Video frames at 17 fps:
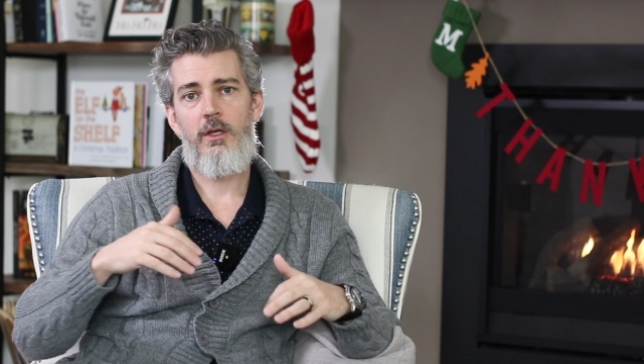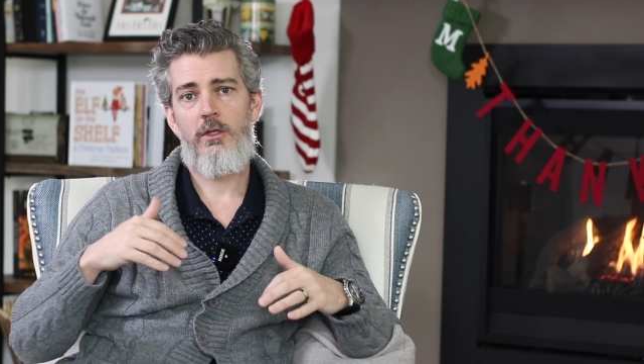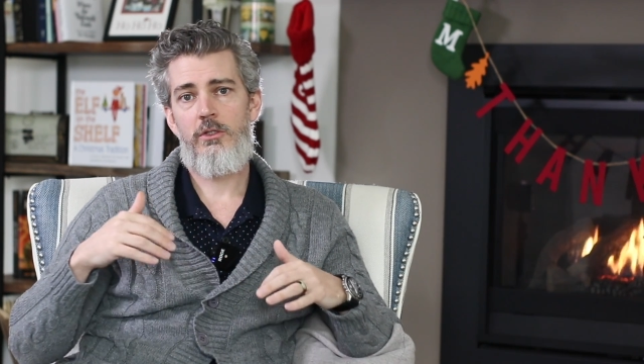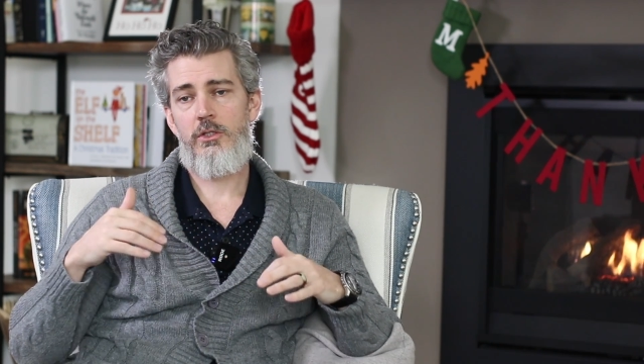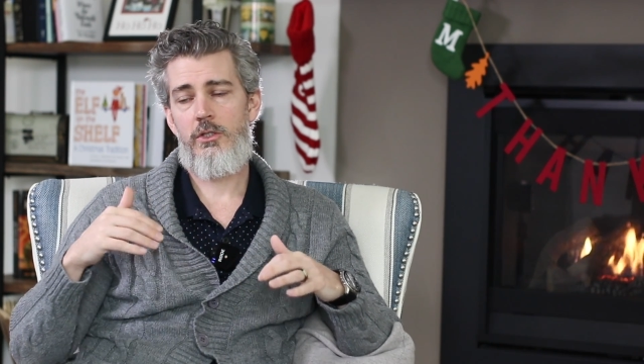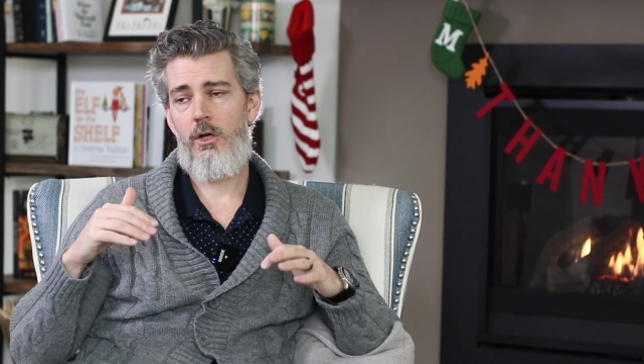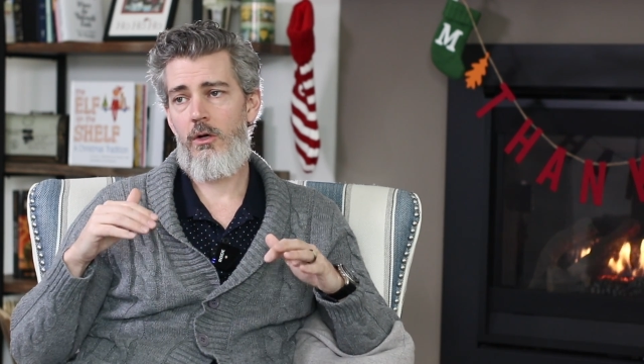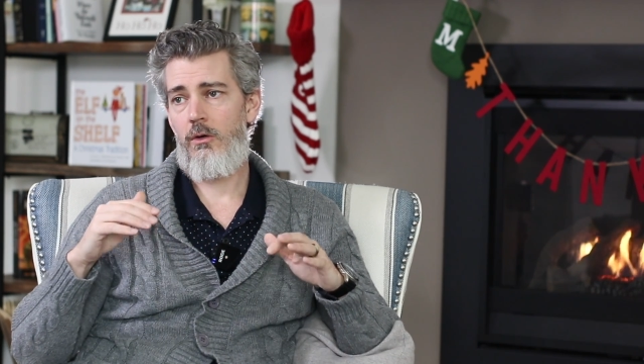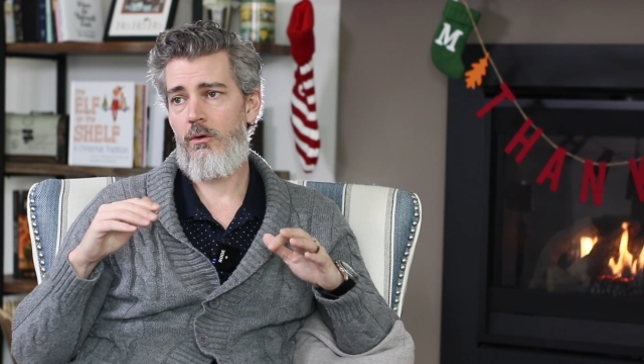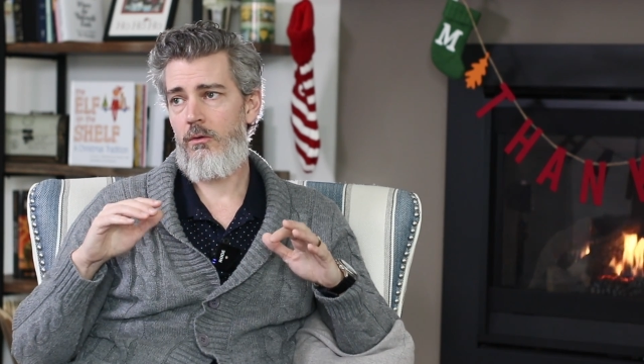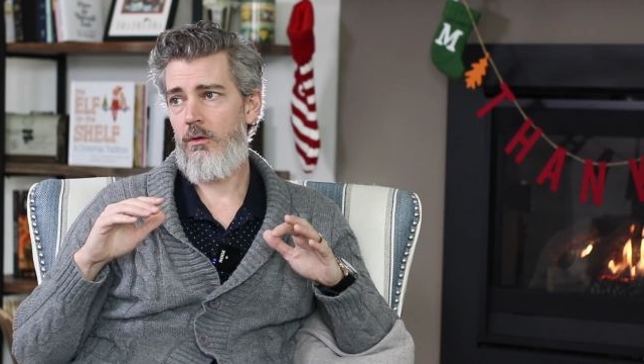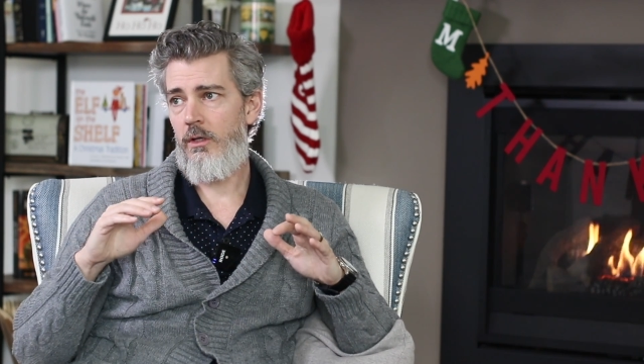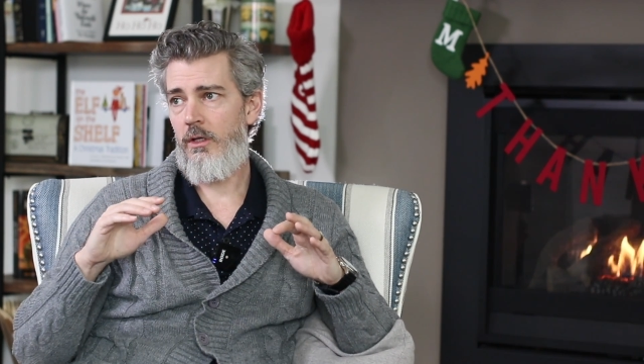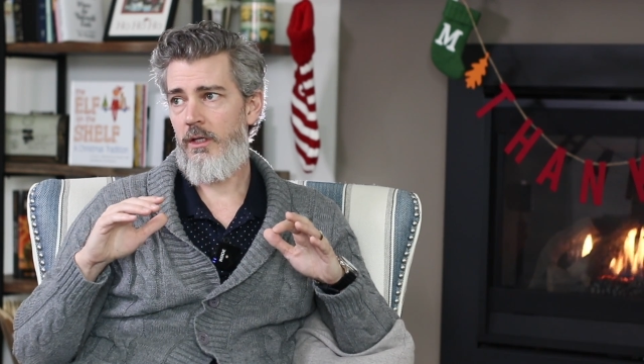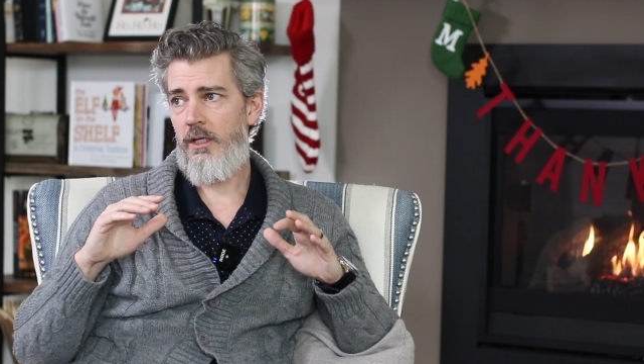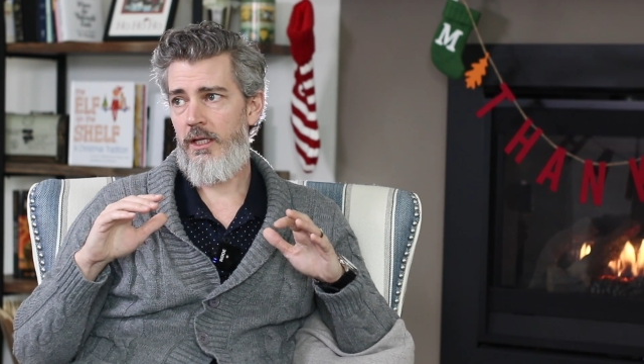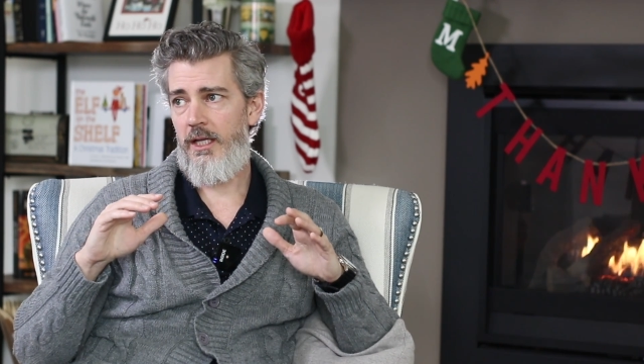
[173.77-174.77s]
So
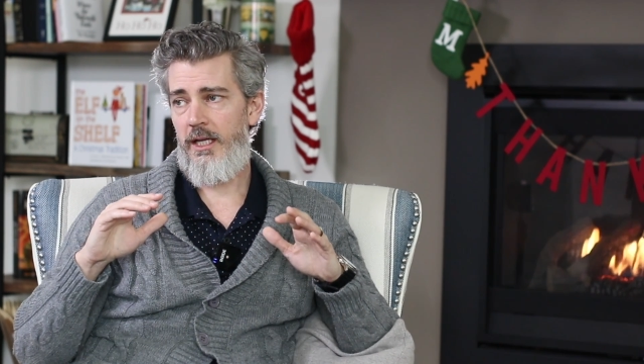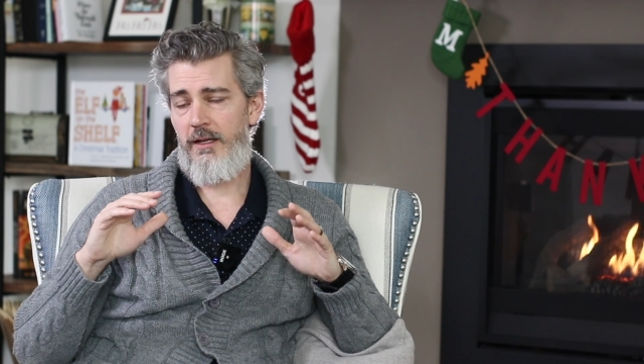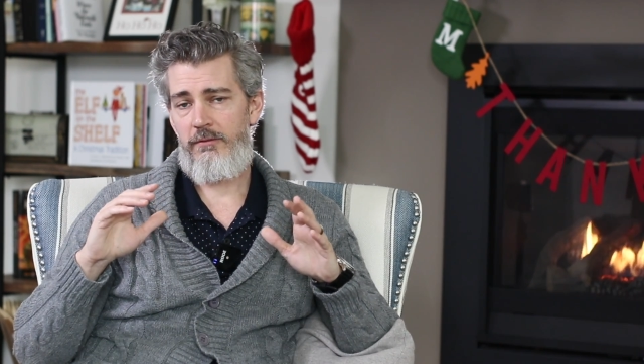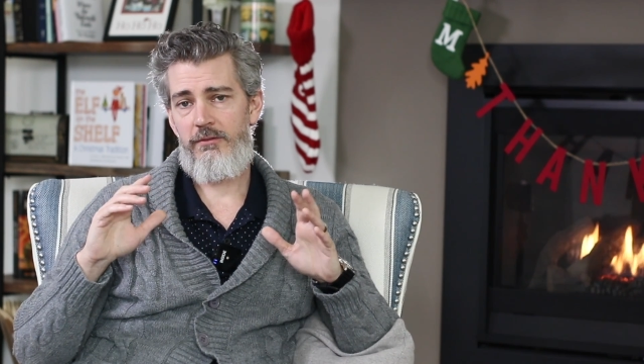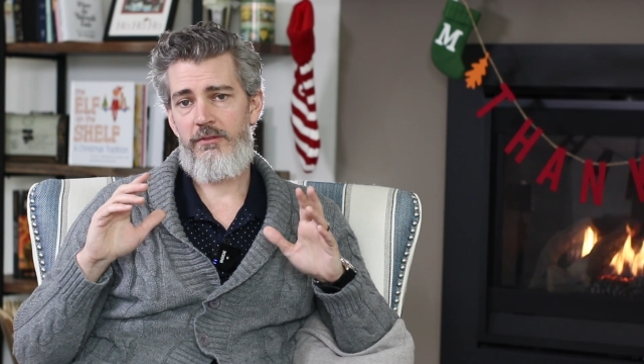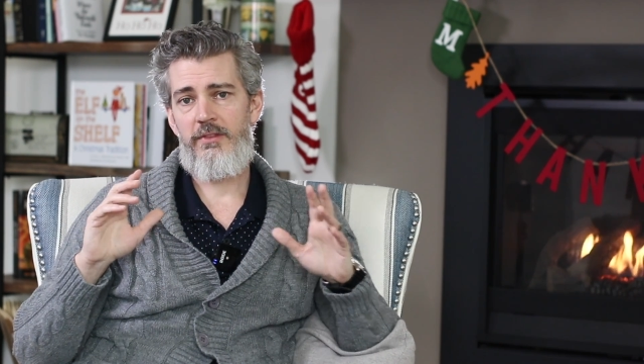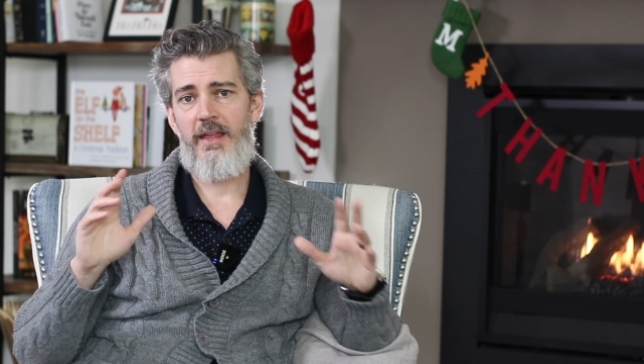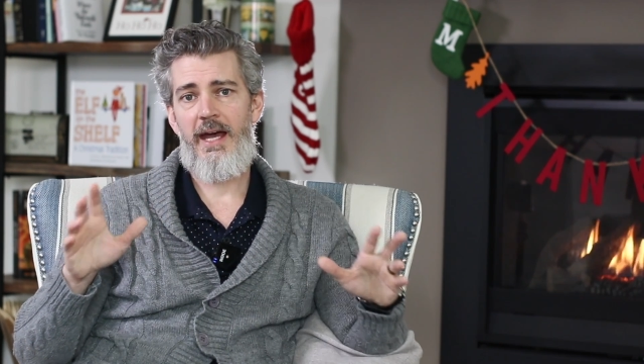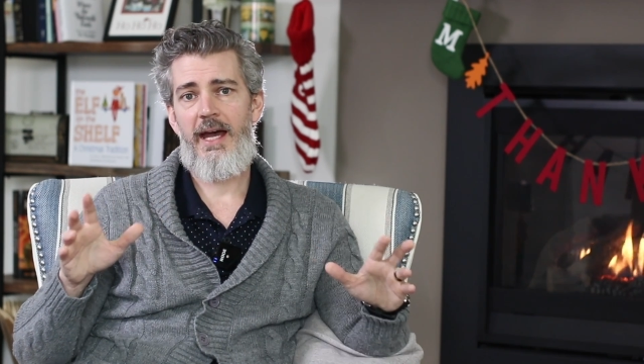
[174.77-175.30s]
if